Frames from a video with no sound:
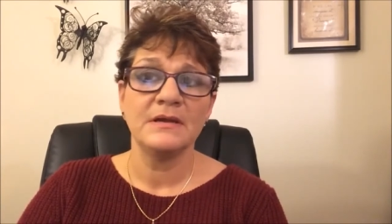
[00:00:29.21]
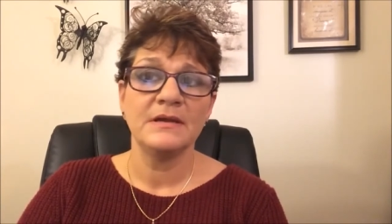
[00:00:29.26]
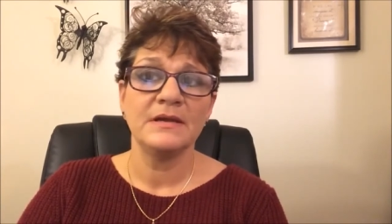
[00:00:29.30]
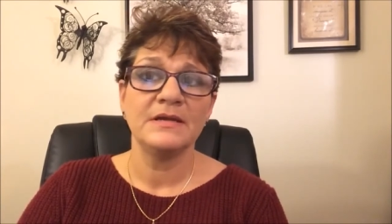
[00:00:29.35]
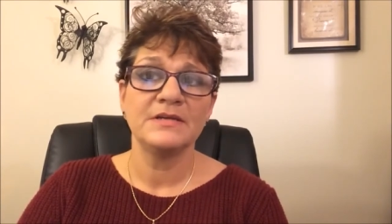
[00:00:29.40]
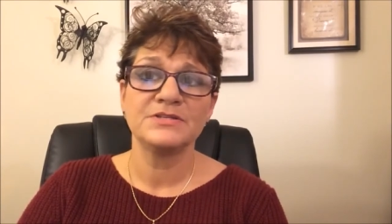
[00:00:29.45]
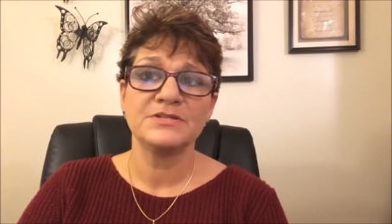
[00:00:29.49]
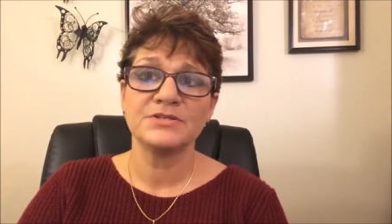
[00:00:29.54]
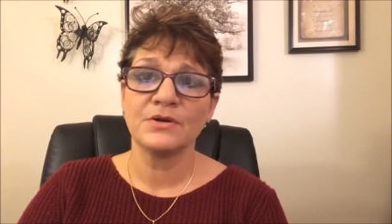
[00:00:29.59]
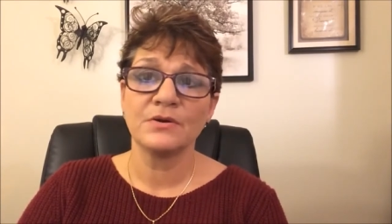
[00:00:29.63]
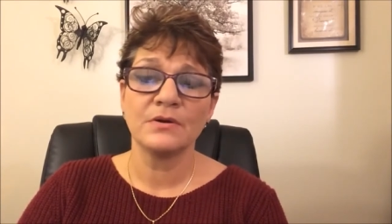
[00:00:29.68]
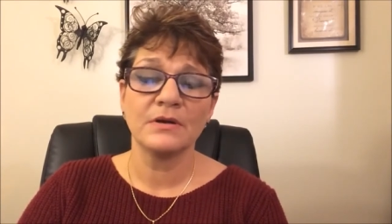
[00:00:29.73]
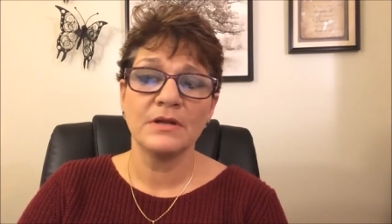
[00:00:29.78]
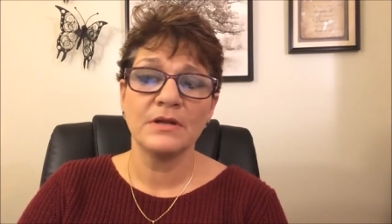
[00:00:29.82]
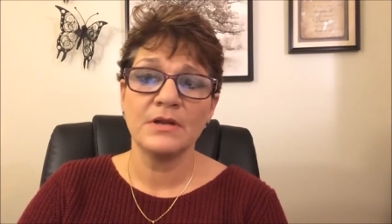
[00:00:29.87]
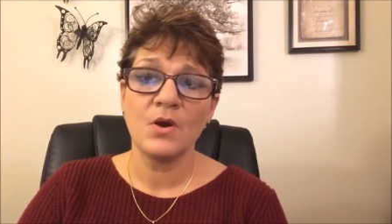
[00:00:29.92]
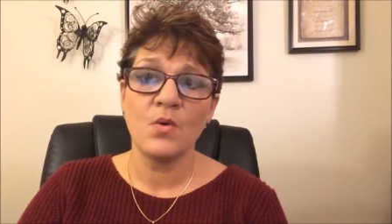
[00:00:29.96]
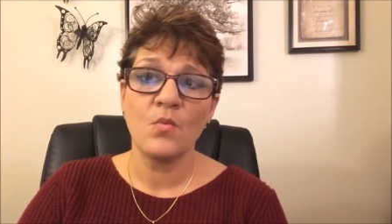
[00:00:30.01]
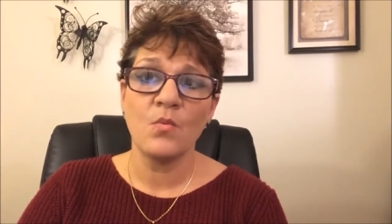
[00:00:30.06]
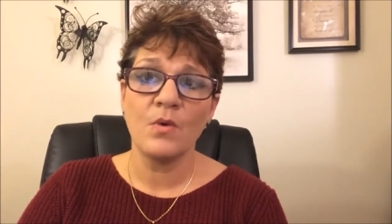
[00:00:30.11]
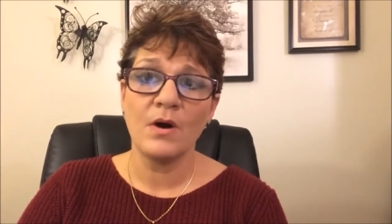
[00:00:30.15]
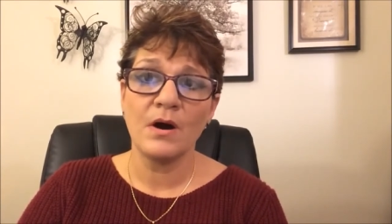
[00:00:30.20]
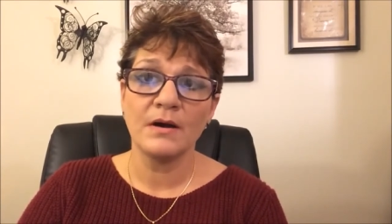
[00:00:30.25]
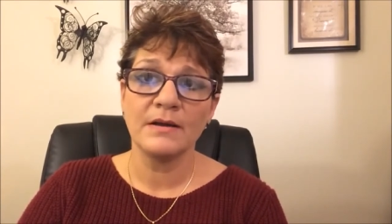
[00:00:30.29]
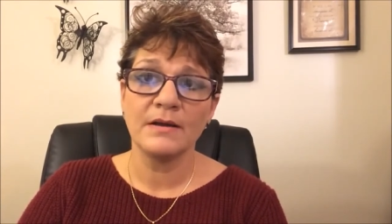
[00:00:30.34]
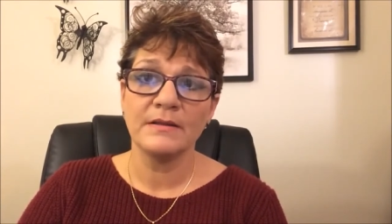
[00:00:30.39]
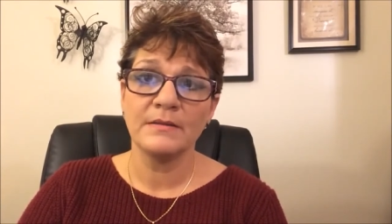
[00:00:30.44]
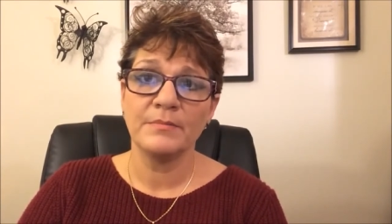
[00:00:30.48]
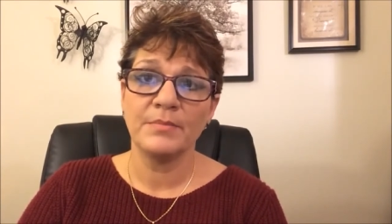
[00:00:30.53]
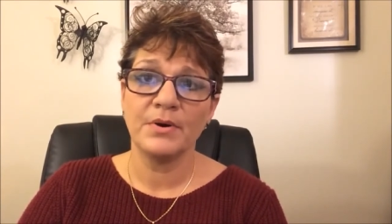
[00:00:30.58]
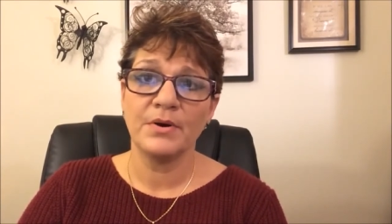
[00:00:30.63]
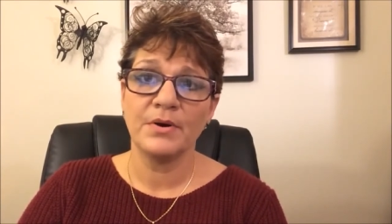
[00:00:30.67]
is certainly no walk
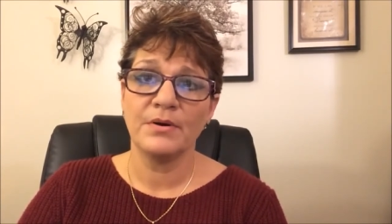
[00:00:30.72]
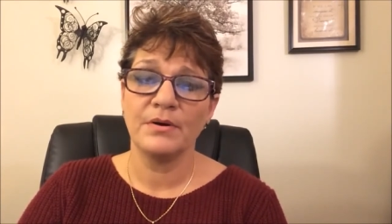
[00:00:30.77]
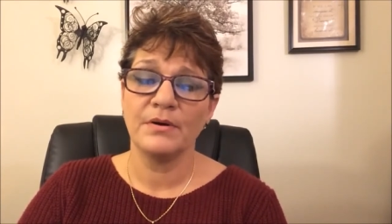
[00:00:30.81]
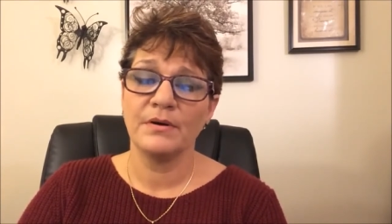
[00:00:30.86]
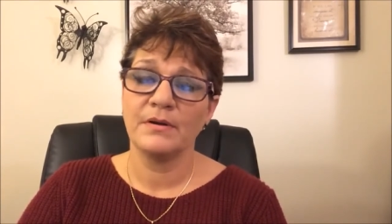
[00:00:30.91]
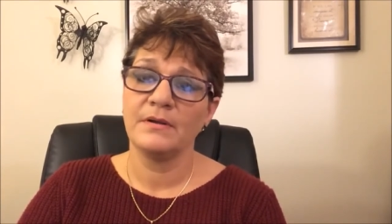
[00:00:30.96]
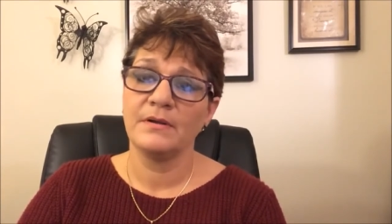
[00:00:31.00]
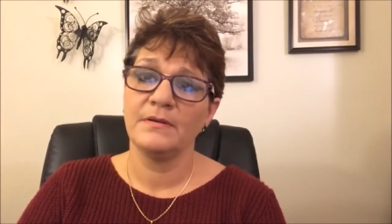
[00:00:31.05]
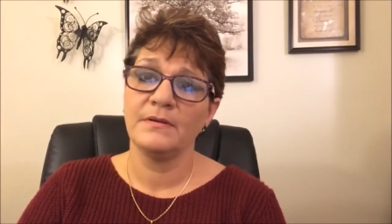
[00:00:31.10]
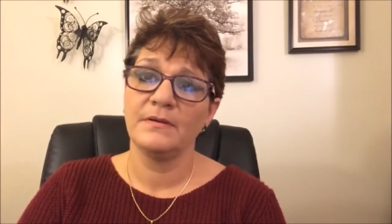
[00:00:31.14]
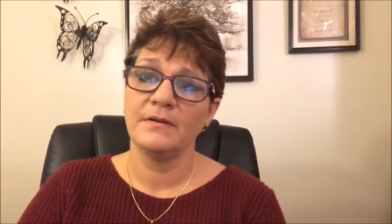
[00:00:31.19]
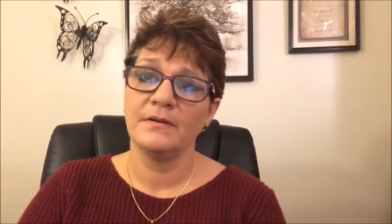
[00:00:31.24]
in the park.